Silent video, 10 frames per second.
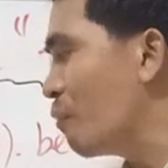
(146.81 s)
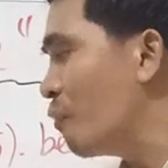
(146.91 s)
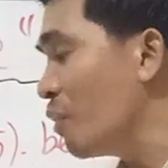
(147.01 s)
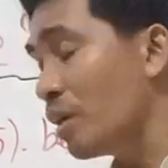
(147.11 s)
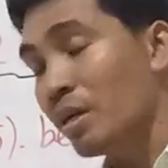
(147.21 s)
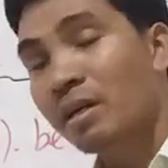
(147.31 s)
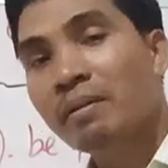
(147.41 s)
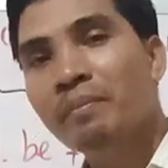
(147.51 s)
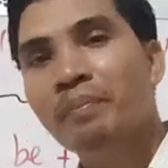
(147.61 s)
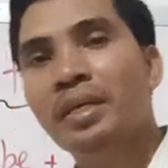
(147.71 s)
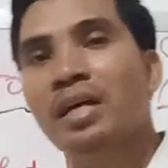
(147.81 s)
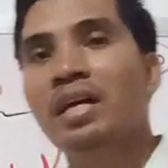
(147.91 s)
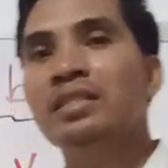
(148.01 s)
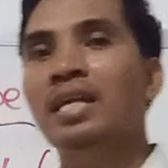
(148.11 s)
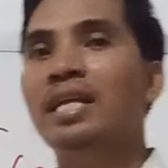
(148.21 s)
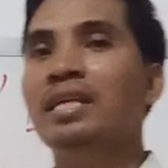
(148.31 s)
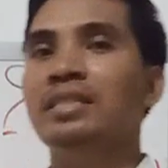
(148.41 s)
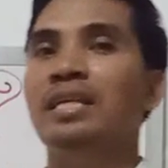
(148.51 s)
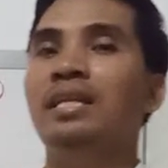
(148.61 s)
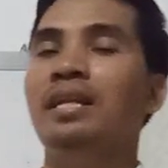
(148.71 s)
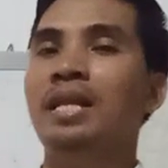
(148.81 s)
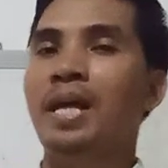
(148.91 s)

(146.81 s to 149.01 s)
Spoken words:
were because that is in